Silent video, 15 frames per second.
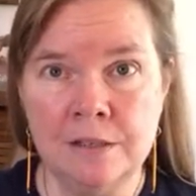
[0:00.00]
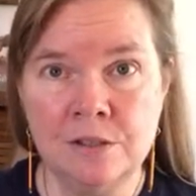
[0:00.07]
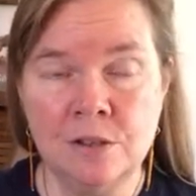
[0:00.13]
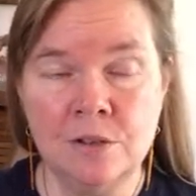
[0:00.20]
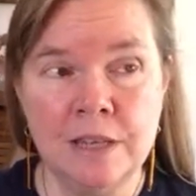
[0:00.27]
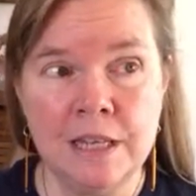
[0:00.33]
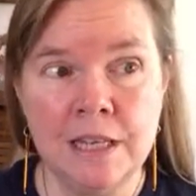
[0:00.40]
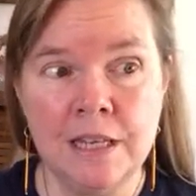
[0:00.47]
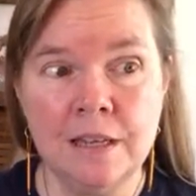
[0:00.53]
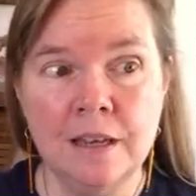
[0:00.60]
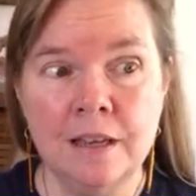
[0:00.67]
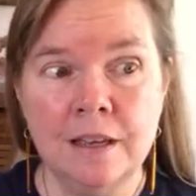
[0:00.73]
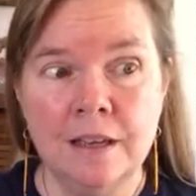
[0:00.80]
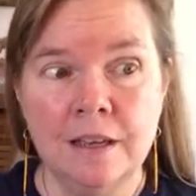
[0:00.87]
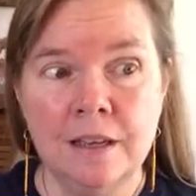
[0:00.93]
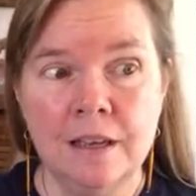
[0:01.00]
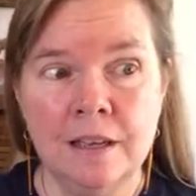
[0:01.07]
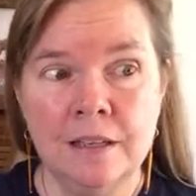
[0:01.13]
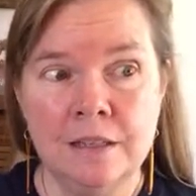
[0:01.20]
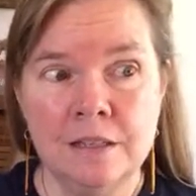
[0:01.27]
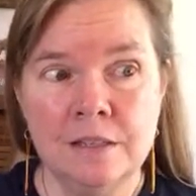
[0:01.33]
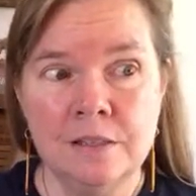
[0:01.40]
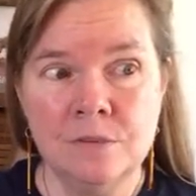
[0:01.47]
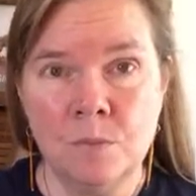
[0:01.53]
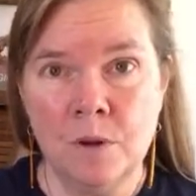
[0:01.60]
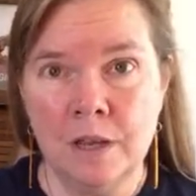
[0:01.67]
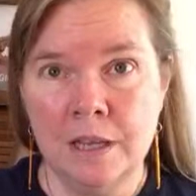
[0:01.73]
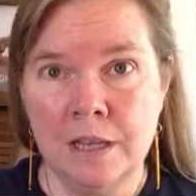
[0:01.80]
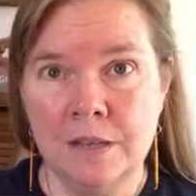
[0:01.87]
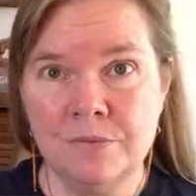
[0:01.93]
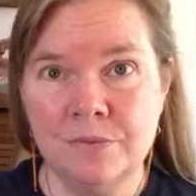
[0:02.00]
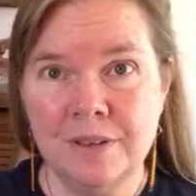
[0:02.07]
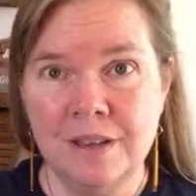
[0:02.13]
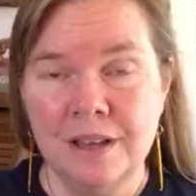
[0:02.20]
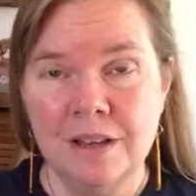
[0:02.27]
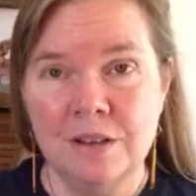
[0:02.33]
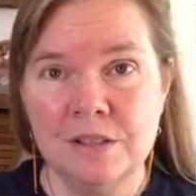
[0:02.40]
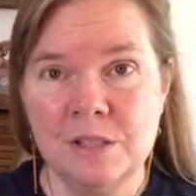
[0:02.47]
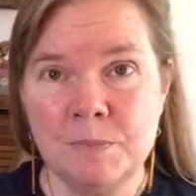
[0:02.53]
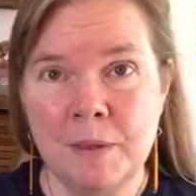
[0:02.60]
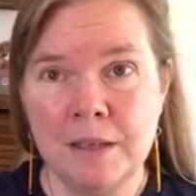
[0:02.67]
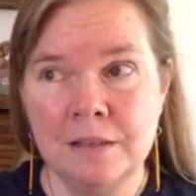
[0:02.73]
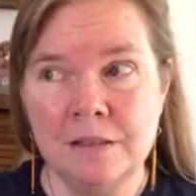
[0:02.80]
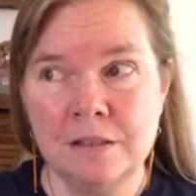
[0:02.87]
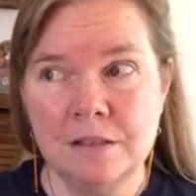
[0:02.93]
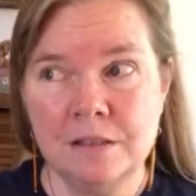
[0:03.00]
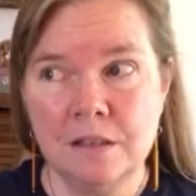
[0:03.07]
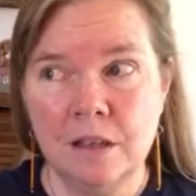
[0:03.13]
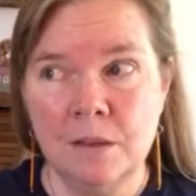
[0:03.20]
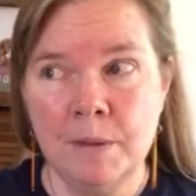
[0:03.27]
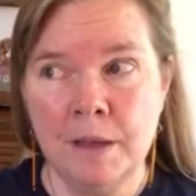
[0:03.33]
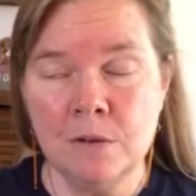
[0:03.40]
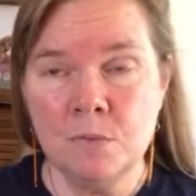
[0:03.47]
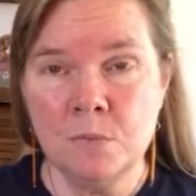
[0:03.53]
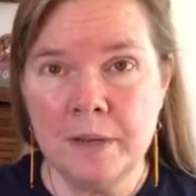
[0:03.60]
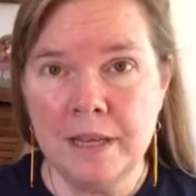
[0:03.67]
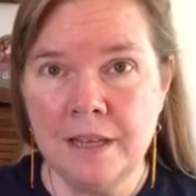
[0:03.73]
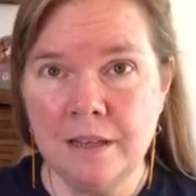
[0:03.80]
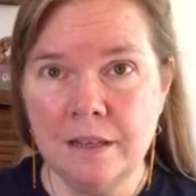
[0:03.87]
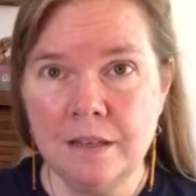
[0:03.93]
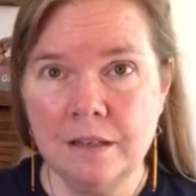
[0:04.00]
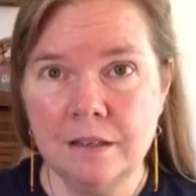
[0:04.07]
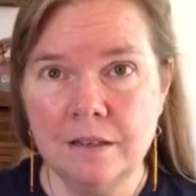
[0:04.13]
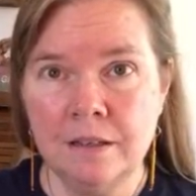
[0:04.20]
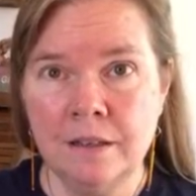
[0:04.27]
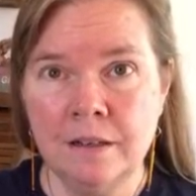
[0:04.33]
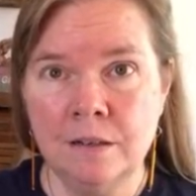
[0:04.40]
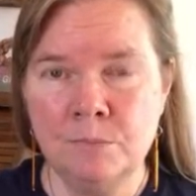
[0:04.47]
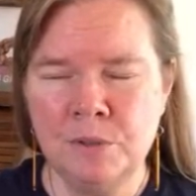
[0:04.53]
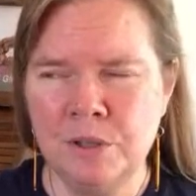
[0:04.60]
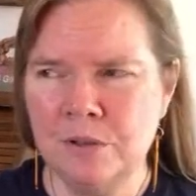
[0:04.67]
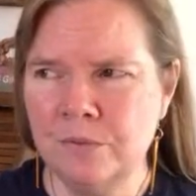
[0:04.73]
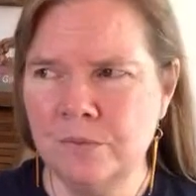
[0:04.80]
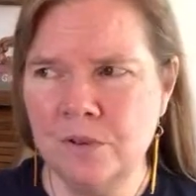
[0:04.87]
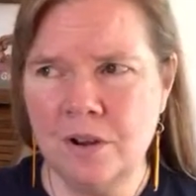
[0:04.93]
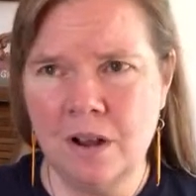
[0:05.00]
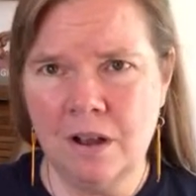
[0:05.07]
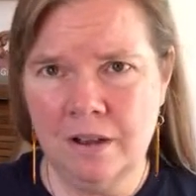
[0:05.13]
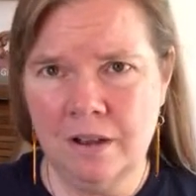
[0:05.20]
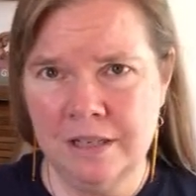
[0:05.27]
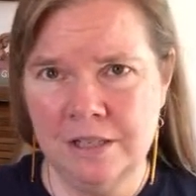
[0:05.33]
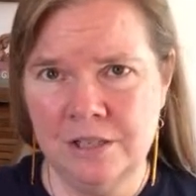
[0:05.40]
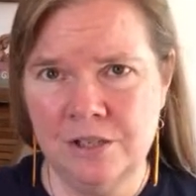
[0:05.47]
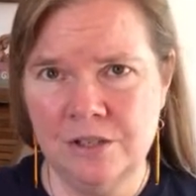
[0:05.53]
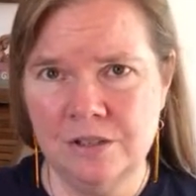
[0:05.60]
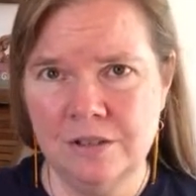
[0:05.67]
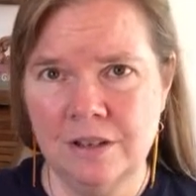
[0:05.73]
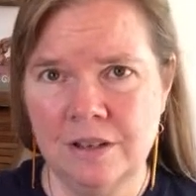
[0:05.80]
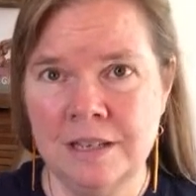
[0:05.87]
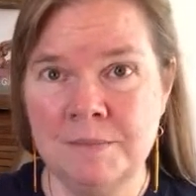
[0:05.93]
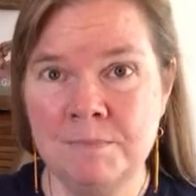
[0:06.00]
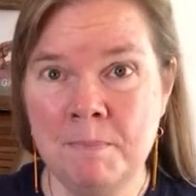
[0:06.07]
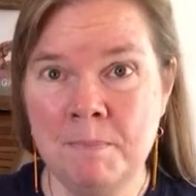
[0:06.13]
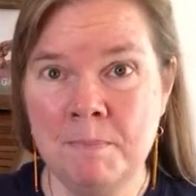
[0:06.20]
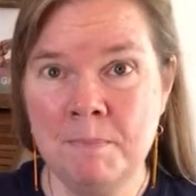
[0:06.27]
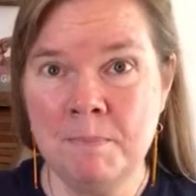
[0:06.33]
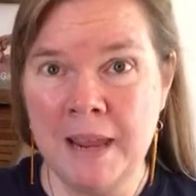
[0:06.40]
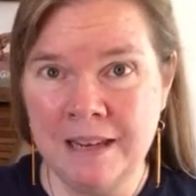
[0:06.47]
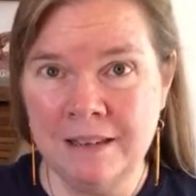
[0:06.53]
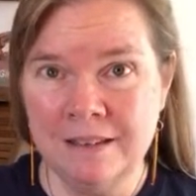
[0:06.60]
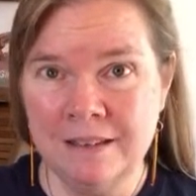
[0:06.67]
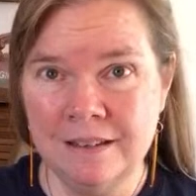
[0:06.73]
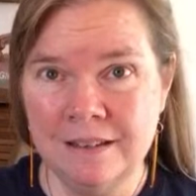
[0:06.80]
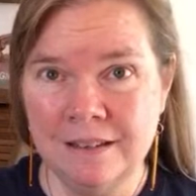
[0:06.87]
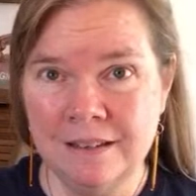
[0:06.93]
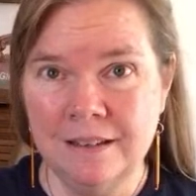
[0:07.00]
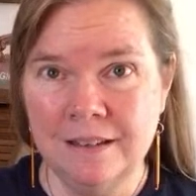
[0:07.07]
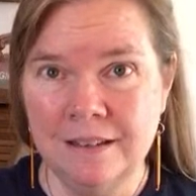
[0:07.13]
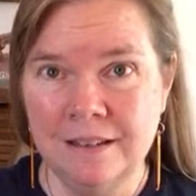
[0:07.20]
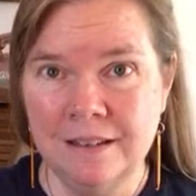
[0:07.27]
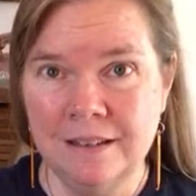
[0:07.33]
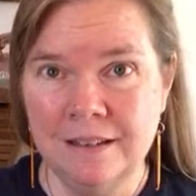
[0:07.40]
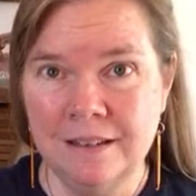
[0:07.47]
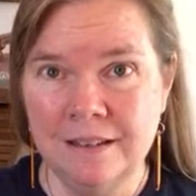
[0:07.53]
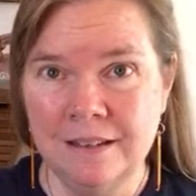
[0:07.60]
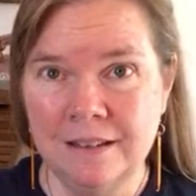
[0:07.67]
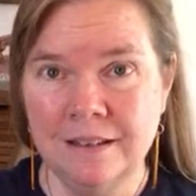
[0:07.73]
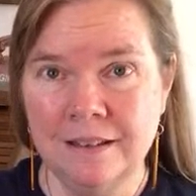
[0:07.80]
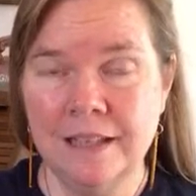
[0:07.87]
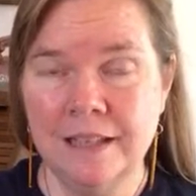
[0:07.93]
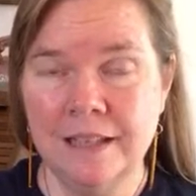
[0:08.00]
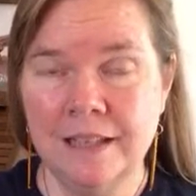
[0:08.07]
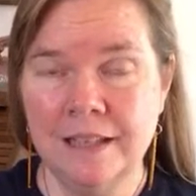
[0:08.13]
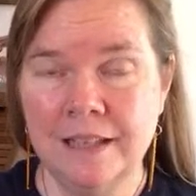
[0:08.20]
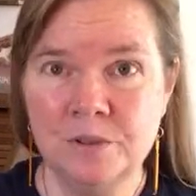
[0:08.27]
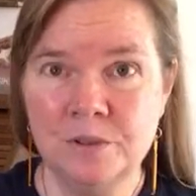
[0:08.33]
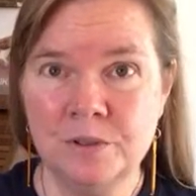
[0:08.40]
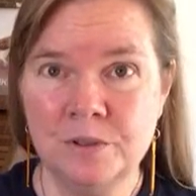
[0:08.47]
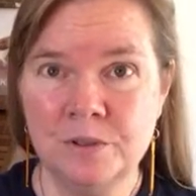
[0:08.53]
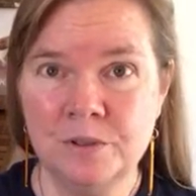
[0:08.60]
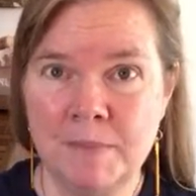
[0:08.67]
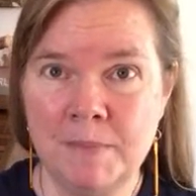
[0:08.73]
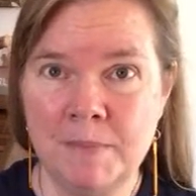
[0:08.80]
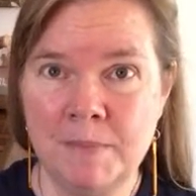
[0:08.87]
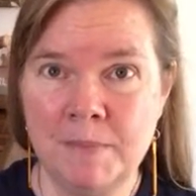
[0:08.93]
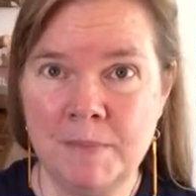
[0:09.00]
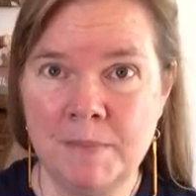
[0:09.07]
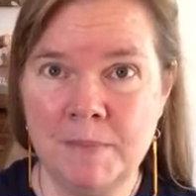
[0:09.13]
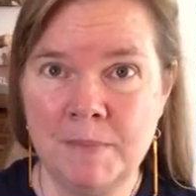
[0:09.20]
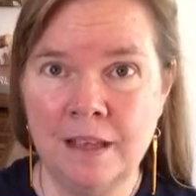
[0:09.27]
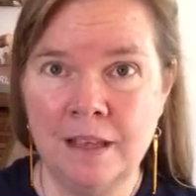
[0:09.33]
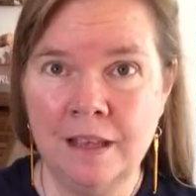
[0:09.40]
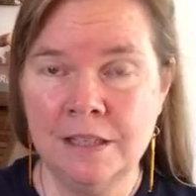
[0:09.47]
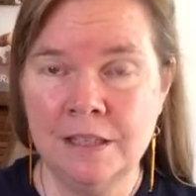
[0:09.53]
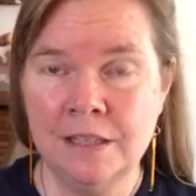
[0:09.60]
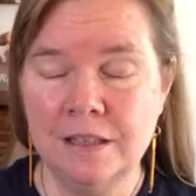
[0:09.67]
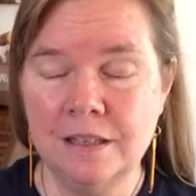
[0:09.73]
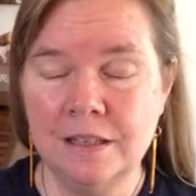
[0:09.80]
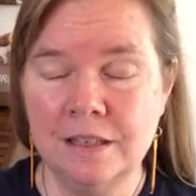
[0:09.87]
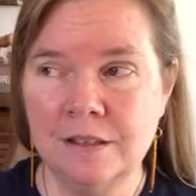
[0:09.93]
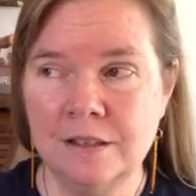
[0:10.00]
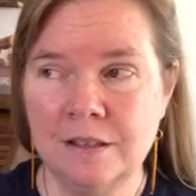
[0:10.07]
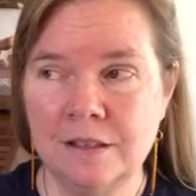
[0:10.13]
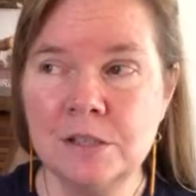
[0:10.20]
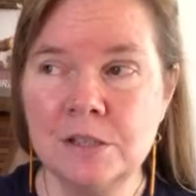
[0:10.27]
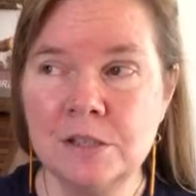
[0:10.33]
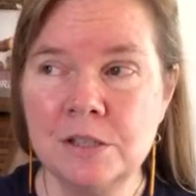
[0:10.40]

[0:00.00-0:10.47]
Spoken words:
So he and his wife spent about a week in a beautiful cottage in Maine, like in the wilderness of Maine. And